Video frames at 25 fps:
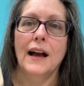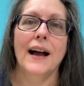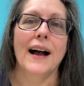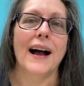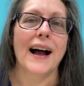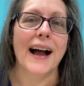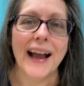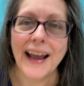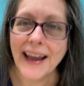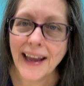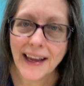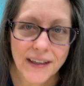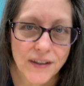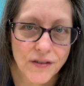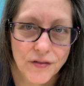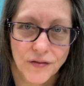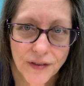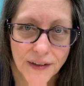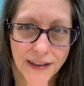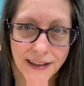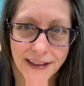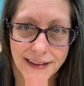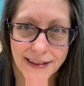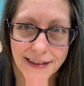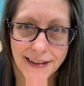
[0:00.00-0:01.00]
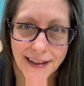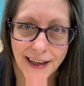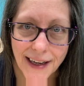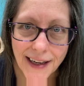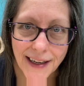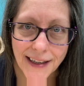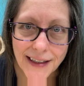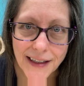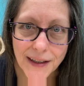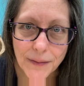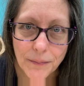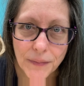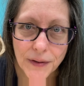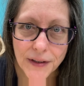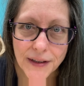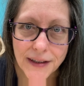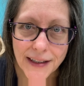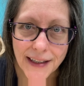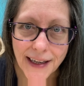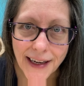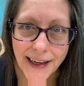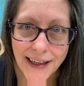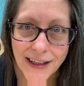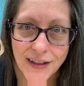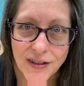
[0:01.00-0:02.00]
I had to run inside and put the
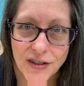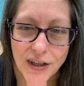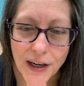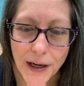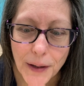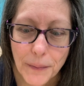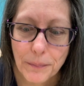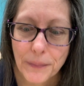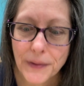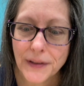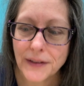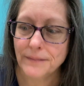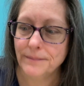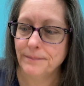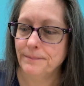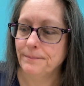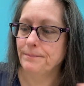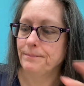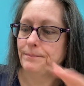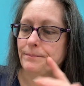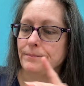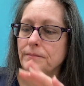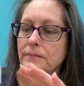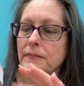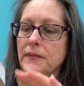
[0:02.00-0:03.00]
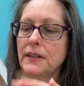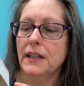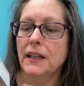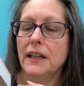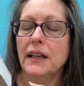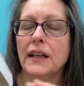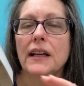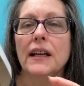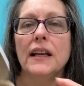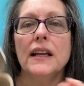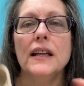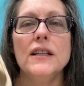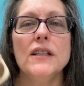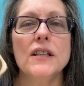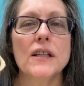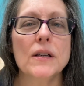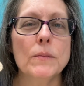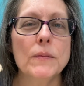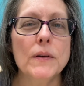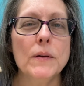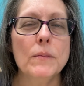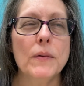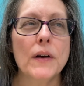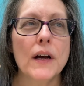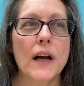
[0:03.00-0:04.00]
cage up. It took
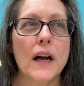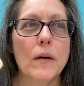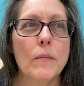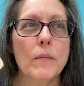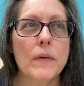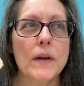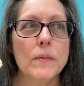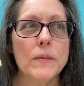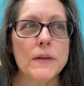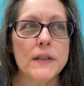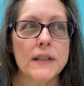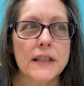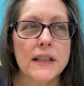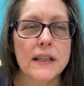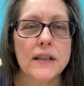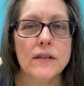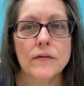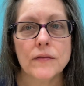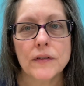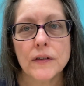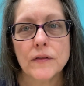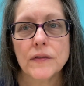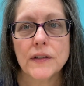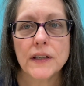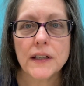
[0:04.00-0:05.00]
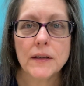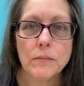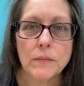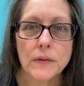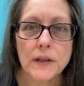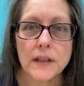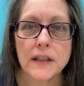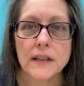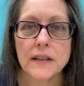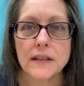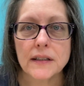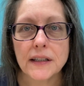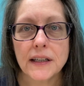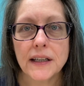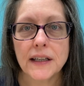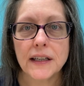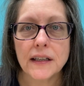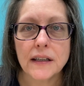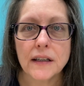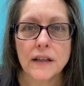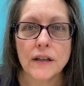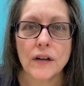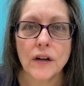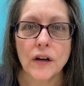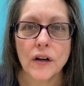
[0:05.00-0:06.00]
me about maybe 10-15 minutes to get
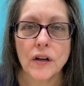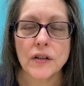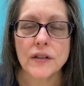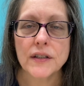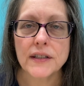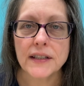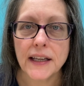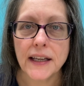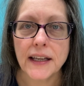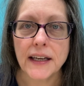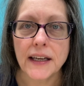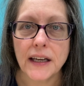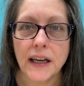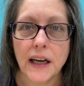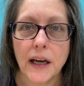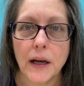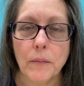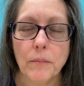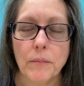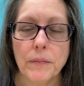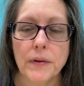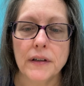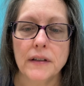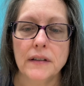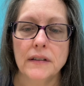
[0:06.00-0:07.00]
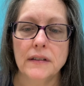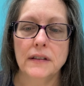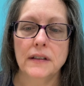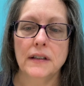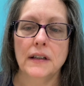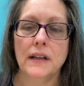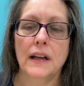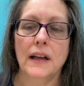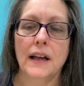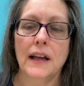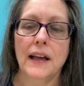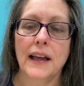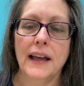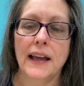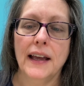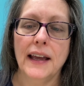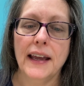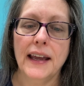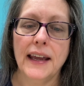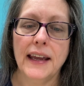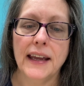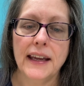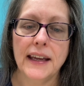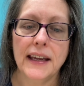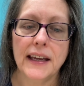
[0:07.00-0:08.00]
it all set up.
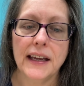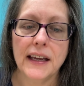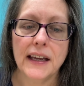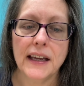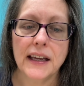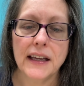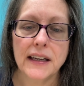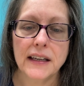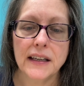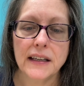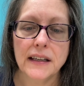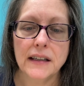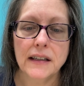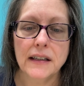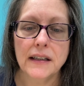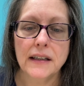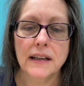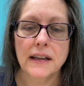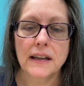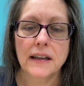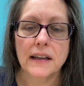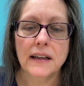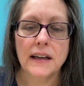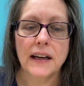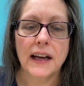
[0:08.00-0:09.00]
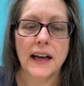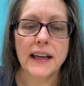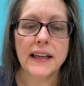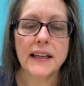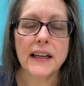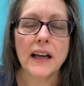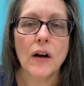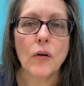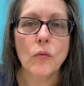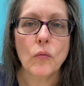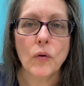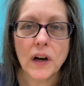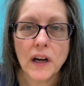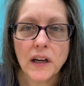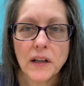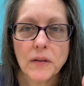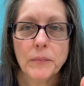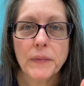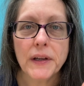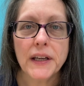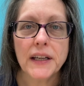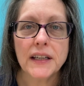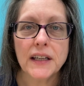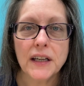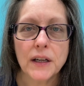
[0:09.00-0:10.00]
And I got
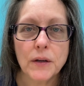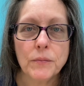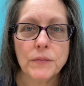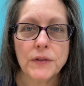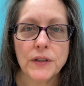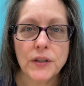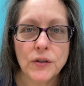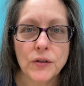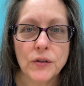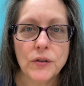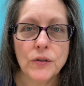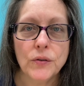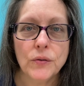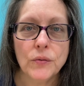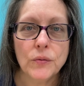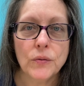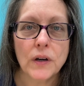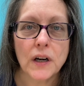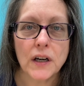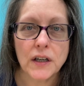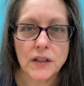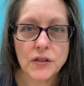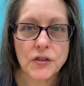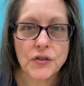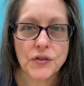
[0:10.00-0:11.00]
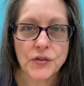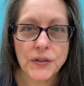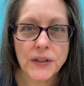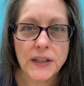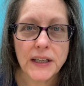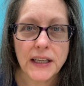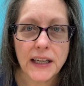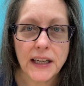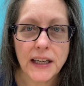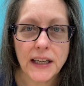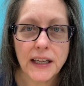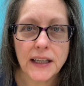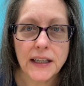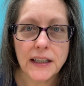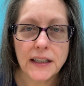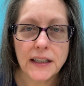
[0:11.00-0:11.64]
Wildman up to our tree.